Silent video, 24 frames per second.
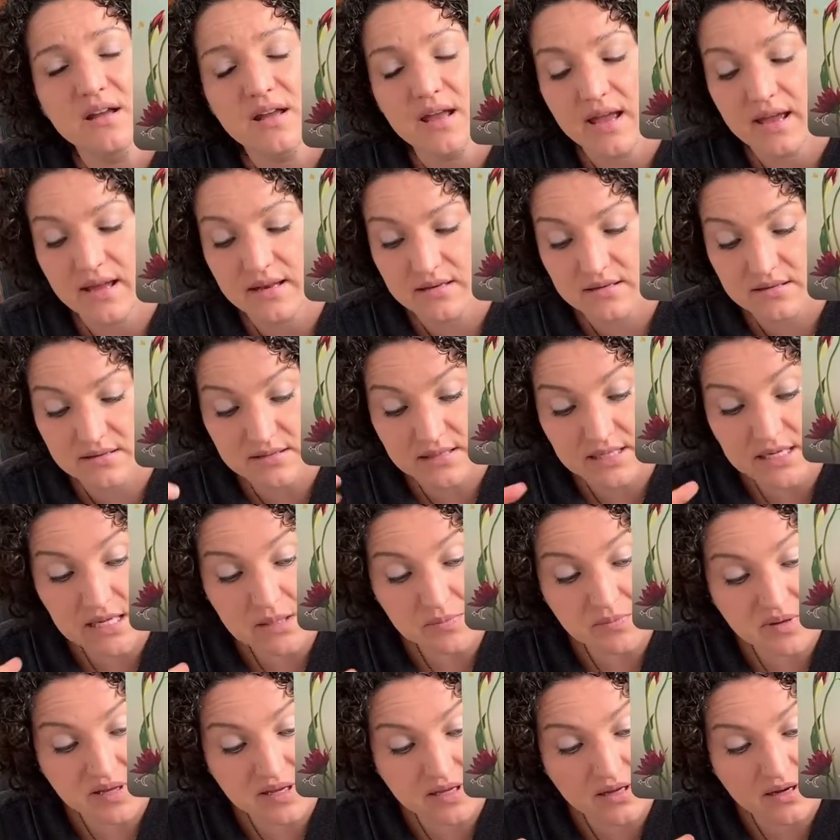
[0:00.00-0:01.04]
and
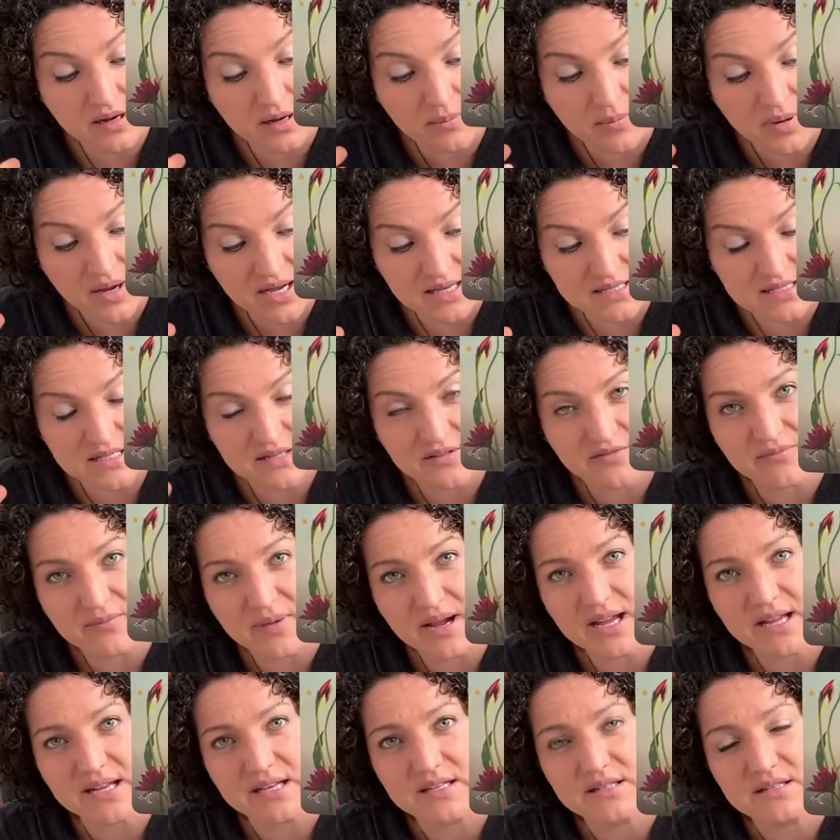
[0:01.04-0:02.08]
keeping a positive
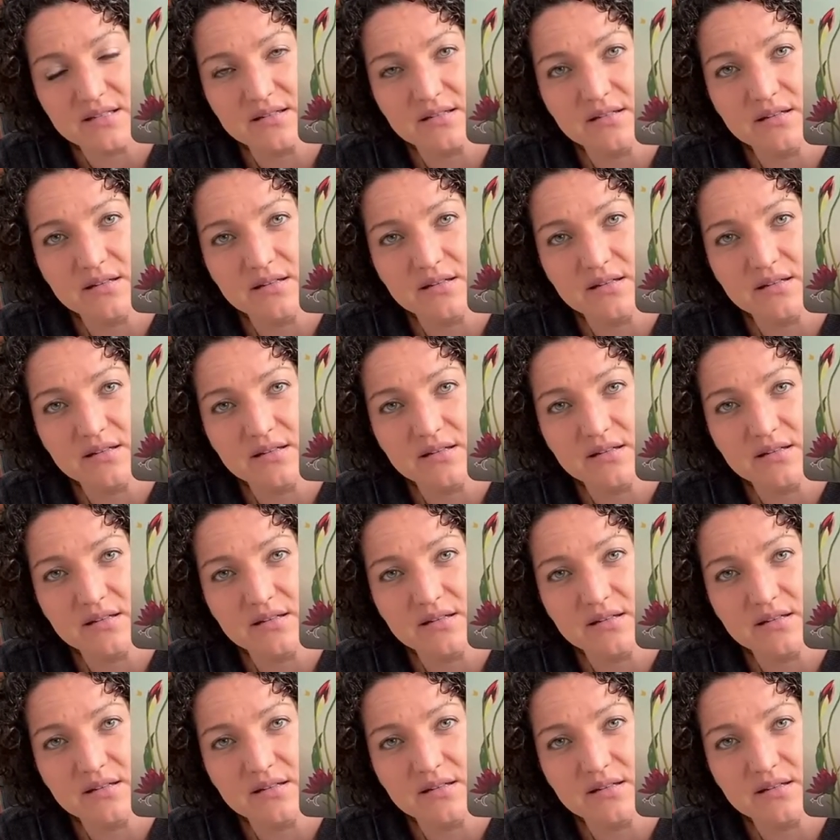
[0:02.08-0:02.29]
mind,